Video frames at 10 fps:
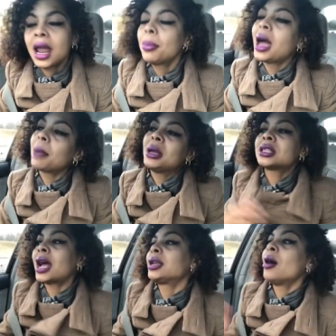They be like,
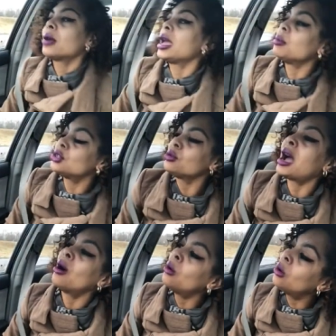bitch, I don't care what you
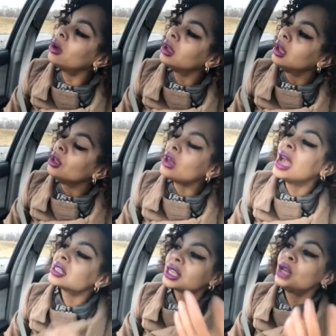got on. Y'all
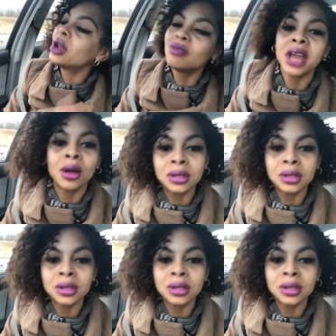ass look cute every day on,